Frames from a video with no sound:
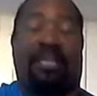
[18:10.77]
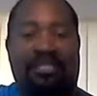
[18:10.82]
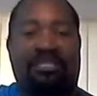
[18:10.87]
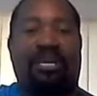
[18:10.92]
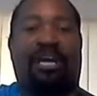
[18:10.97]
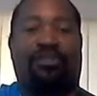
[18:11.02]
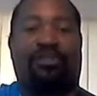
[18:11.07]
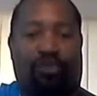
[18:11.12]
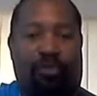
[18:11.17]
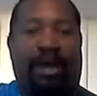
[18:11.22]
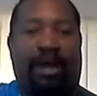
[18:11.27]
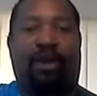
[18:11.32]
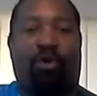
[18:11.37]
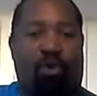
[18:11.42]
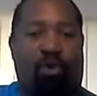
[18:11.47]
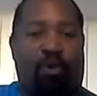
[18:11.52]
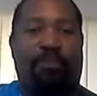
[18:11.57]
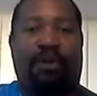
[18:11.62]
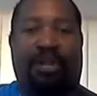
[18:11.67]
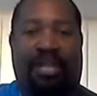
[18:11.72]
put that on my tux for
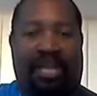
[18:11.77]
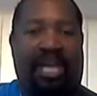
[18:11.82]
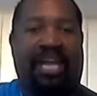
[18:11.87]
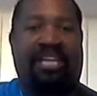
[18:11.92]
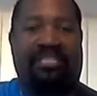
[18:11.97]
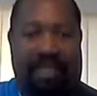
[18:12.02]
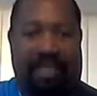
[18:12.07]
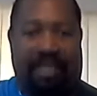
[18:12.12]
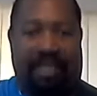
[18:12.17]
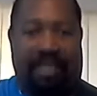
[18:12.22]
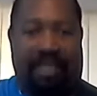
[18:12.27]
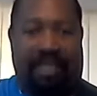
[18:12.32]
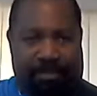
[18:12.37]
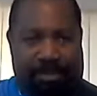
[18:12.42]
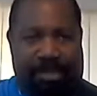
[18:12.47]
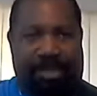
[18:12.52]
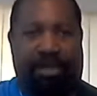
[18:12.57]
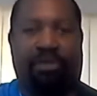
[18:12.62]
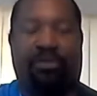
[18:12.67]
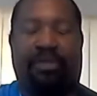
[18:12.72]
my corporate gigs.
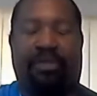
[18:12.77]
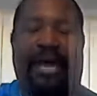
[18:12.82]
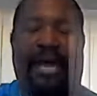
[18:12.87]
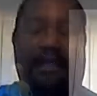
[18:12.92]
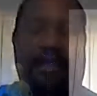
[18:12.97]
I'm gonna